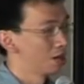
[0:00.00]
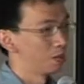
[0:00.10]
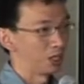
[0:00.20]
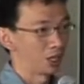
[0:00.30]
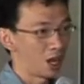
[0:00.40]

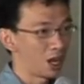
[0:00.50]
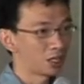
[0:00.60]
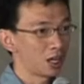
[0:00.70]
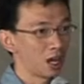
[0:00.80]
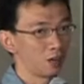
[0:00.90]
But
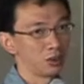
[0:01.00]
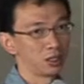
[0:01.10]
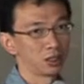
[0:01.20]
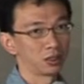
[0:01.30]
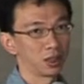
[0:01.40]
Sharjah,
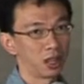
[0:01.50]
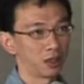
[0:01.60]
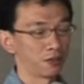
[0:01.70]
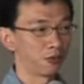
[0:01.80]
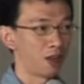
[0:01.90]
which is
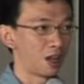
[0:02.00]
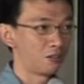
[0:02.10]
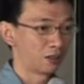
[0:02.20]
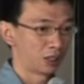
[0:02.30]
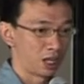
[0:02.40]
like
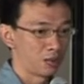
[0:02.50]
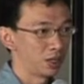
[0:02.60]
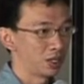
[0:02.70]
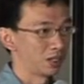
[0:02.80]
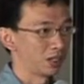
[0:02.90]
5 or 10
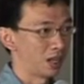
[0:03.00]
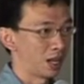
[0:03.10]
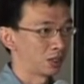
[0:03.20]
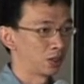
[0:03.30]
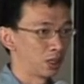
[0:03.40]
minutes
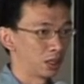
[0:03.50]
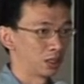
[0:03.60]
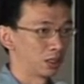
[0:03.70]
next to it,